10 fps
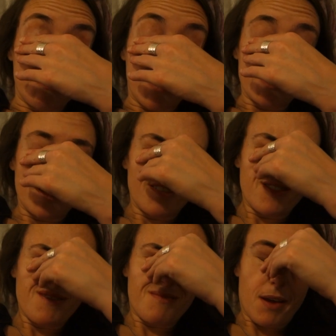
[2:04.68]
of months
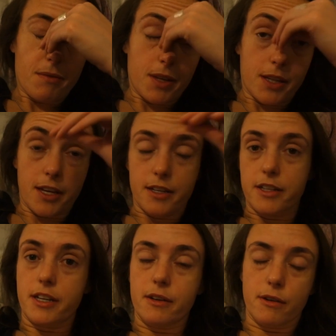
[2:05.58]
off, maybe the end of
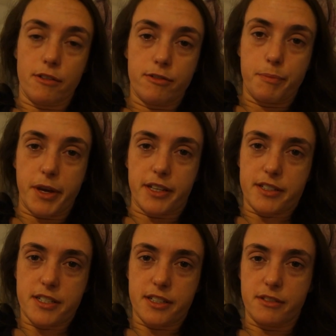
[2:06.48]
the year off being
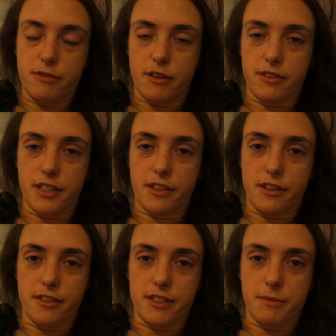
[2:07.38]
65
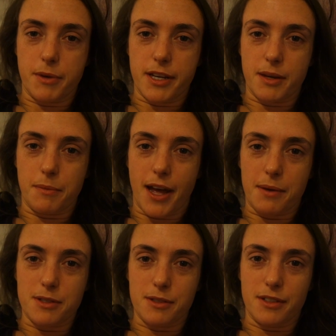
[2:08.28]
kilos and being in my
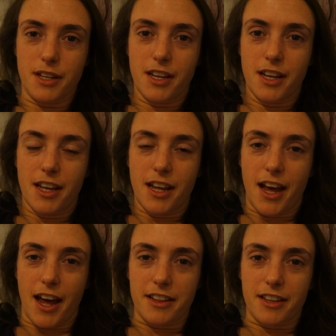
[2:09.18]
absolute
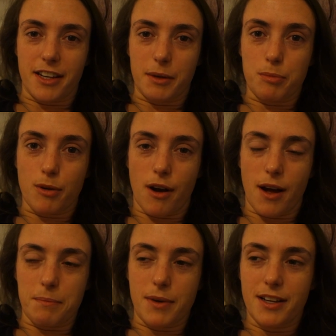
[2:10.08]
athletic
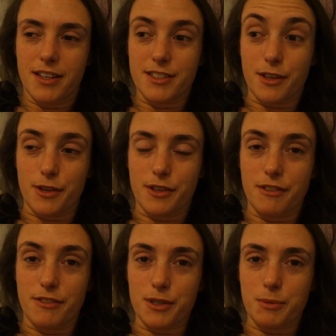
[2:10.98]
prime. So it
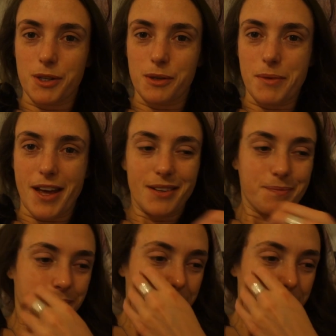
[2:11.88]
feels pretty good, man.